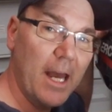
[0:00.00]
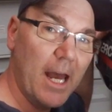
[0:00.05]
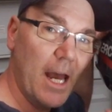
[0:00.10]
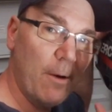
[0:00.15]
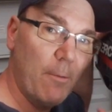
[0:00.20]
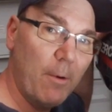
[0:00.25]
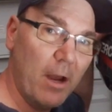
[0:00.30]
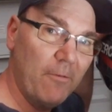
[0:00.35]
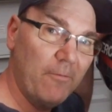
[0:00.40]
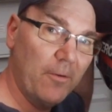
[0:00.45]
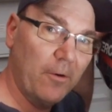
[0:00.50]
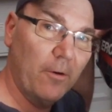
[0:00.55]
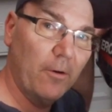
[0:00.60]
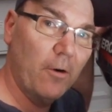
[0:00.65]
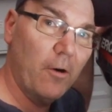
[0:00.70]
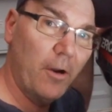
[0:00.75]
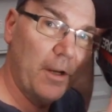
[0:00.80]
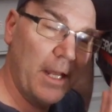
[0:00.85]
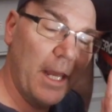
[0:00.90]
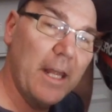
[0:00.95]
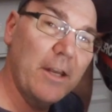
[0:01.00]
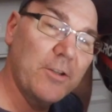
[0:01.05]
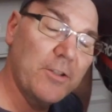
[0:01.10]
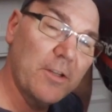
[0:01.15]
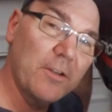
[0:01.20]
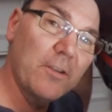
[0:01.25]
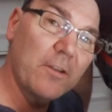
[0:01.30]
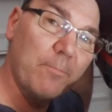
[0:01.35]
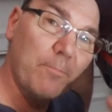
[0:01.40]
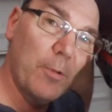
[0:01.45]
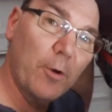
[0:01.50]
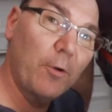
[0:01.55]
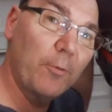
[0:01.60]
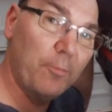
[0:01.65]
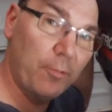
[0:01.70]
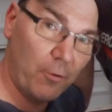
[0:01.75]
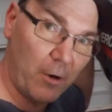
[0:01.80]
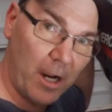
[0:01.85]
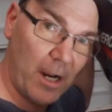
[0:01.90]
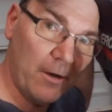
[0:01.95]
However, on engines
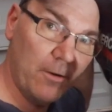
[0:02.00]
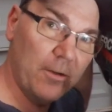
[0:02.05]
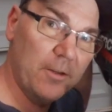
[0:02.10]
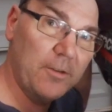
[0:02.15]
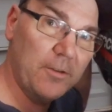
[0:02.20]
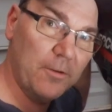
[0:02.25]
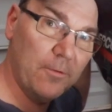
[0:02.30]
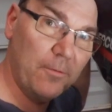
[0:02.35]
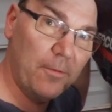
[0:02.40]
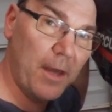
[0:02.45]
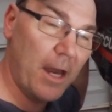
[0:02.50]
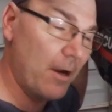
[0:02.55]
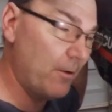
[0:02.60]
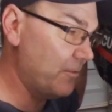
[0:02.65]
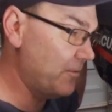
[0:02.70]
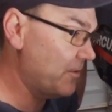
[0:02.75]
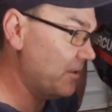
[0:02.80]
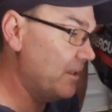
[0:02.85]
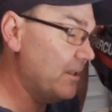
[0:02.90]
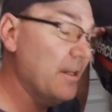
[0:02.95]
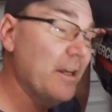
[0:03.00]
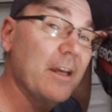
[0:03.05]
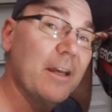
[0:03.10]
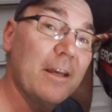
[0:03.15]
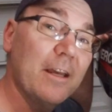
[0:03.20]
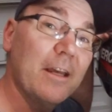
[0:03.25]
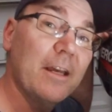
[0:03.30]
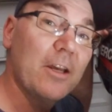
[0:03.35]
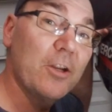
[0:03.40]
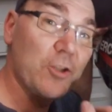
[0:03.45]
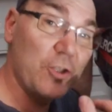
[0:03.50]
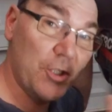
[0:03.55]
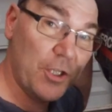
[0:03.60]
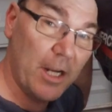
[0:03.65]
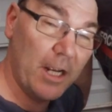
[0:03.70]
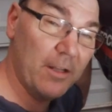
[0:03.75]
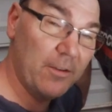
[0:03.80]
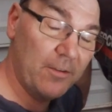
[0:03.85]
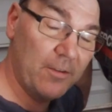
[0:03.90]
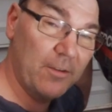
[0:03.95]
built prior to 2000,
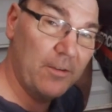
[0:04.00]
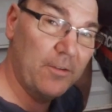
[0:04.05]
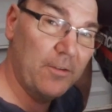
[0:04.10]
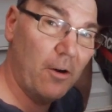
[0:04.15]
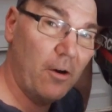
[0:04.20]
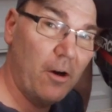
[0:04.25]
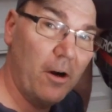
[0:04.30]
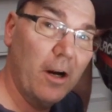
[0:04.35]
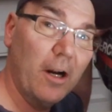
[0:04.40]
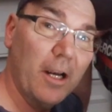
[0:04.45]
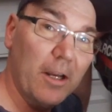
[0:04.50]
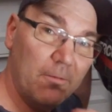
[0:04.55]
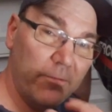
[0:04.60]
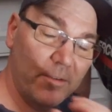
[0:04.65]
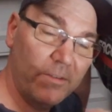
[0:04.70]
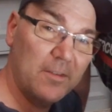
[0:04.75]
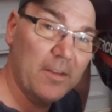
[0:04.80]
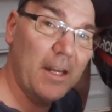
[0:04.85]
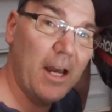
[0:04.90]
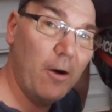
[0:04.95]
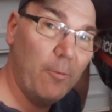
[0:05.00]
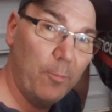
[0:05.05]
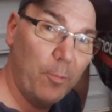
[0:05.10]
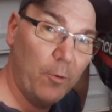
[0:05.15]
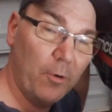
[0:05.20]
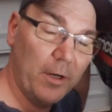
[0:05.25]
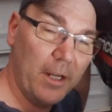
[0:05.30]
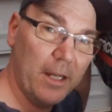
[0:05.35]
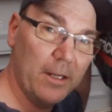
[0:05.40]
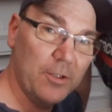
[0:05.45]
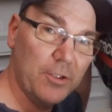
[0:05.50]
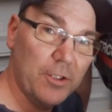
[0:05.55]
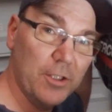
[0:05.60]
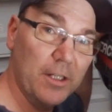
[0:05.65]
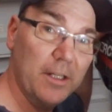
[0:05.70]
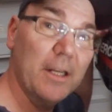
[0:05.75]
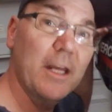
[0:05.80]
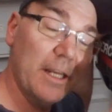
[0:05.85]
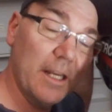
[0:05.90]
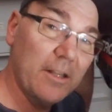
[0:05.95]
chances are, if it's an outboard
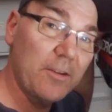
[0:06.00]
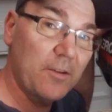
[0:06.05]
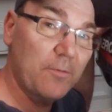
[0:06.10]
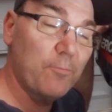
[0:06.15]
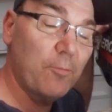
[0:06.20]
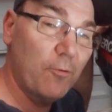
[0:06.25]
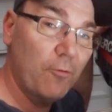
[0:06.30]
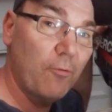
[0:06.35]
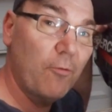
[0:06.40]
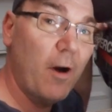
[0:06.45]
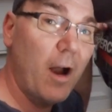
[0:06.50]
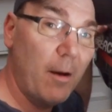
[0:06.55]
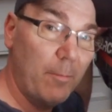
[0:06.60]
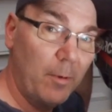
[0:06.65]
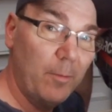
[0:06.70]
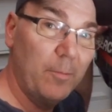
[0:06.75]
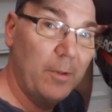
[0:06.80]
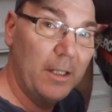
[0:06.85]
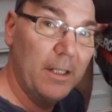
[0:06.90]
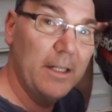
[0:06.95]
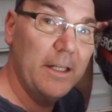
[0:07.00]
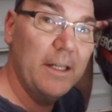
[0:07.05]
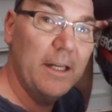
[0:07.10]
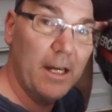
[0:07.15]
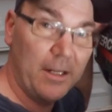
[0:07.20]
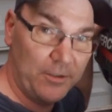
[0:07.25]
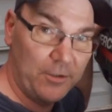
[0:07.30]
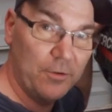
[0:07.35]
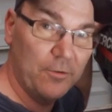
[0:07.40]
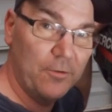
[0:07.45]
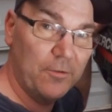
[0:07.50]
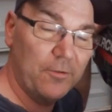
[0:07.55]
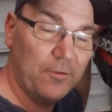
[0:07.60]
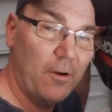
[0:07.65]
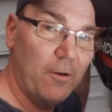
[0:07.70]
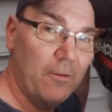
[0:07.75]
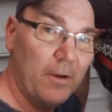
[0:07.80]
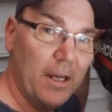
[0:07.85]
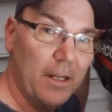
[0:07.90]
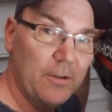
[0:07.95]
engine, it's probably a
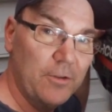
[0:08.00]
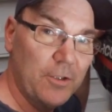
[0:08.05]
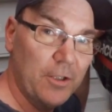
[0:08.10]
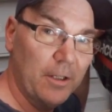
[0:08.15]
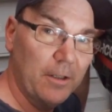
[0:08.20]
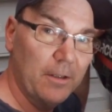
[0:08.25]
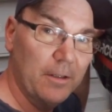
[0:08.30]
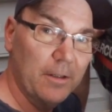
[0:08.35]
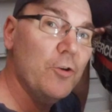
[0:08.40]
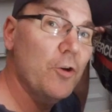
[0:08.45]
two-stroke engine.